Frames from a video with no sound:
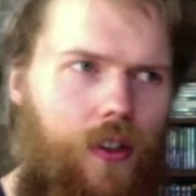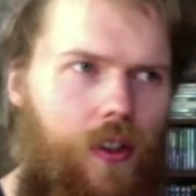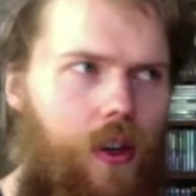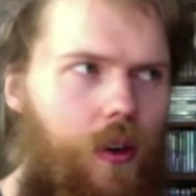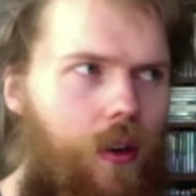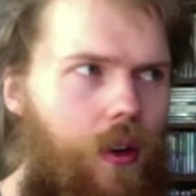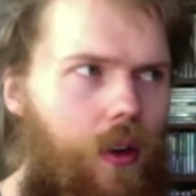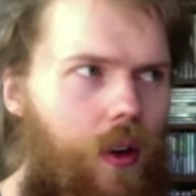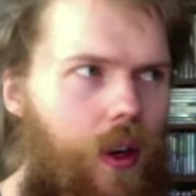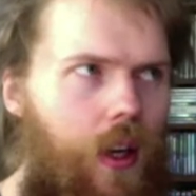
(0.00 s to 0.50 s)

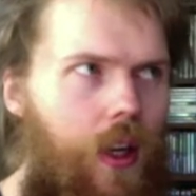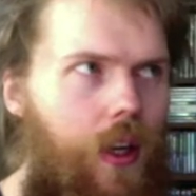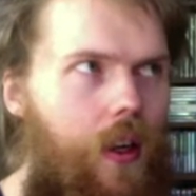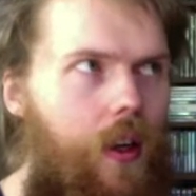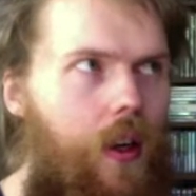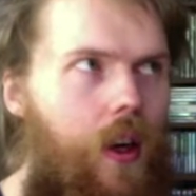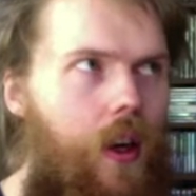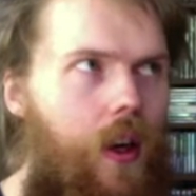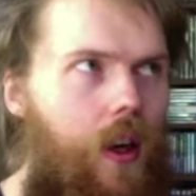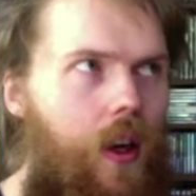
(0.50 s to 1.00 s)
So
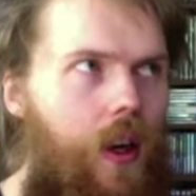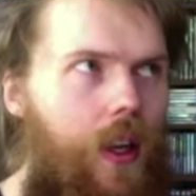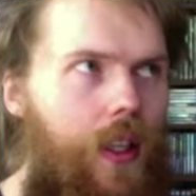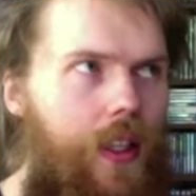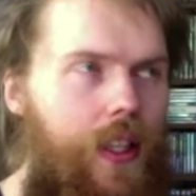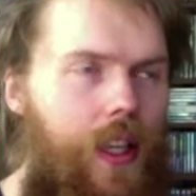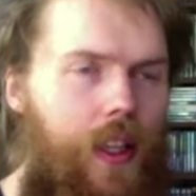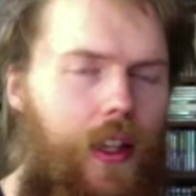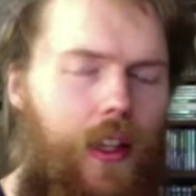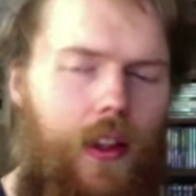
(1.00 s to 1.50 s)

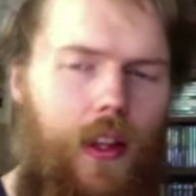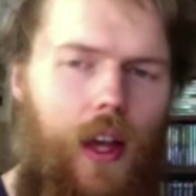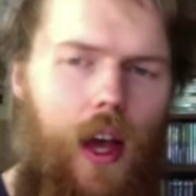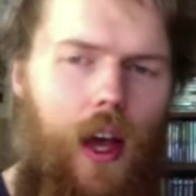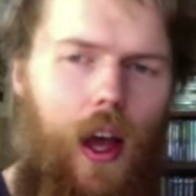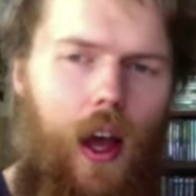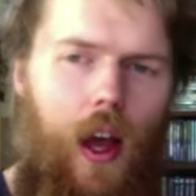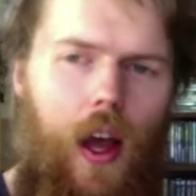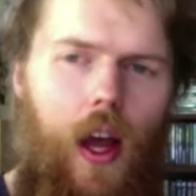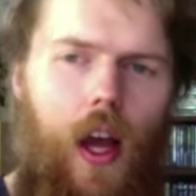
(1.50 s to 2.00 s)
let's say
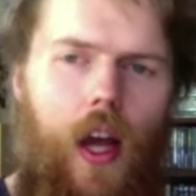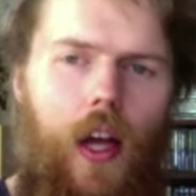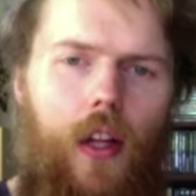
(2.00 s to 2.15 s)
that